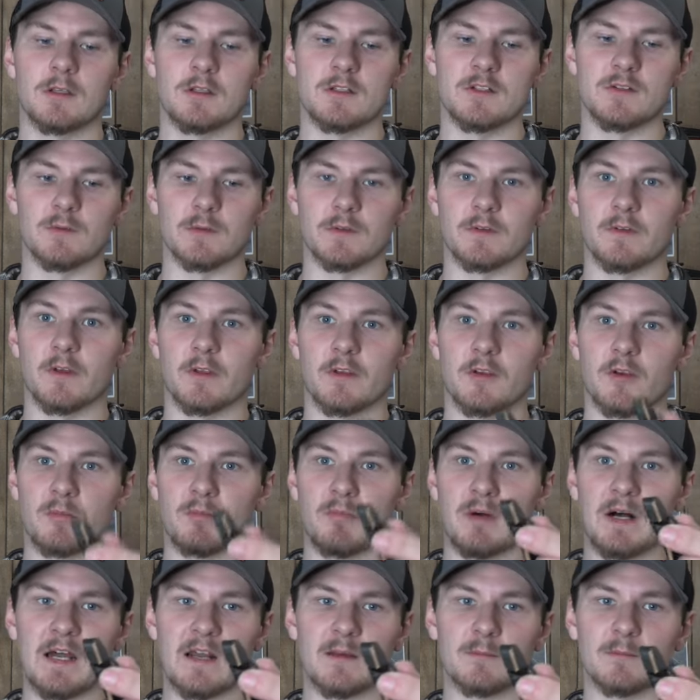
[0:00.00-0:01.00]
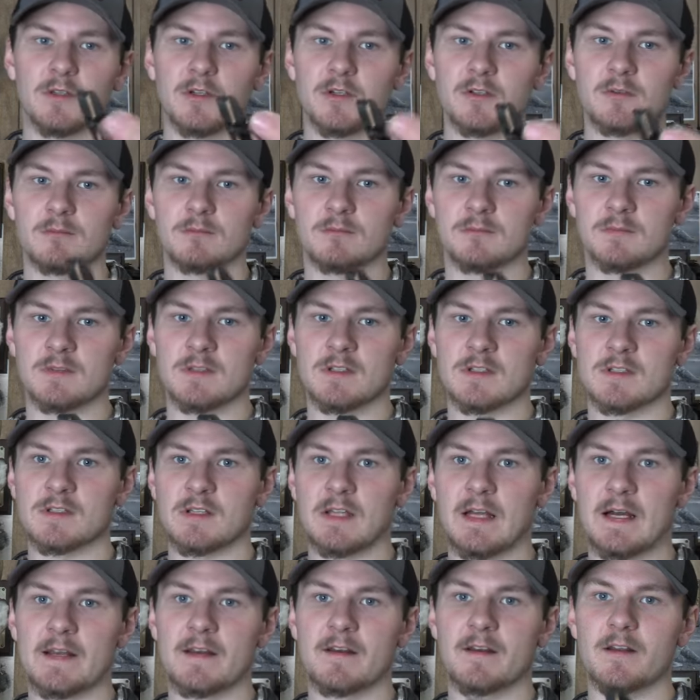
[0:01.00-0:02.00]
is you wanna take your bottom loop,
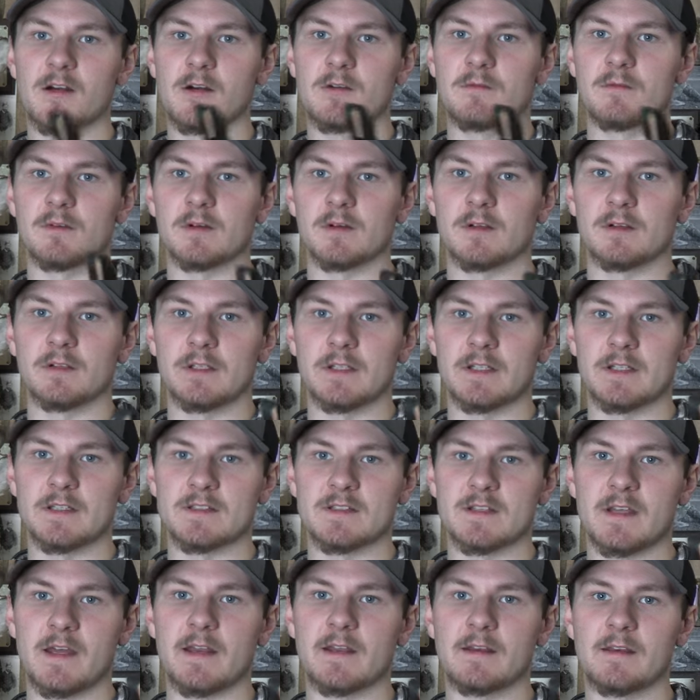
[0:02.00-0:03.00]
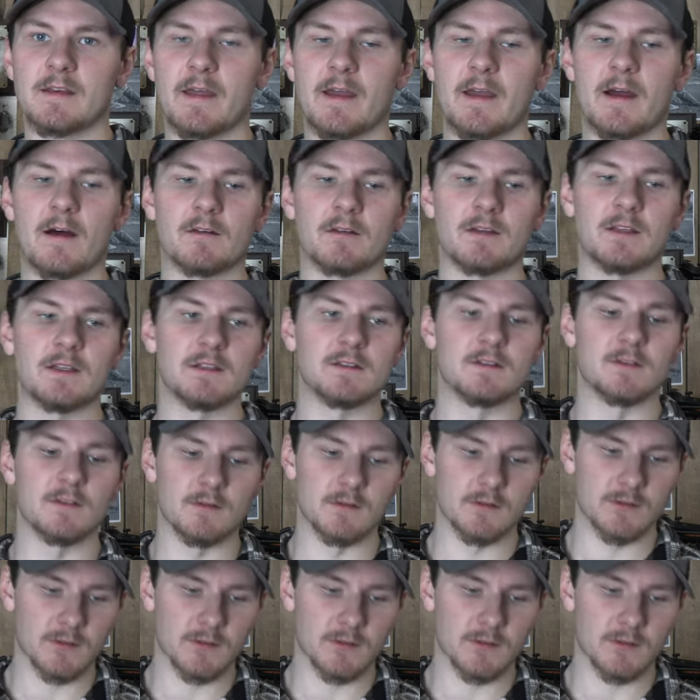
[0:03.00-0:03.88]
slide it over, and set it down into the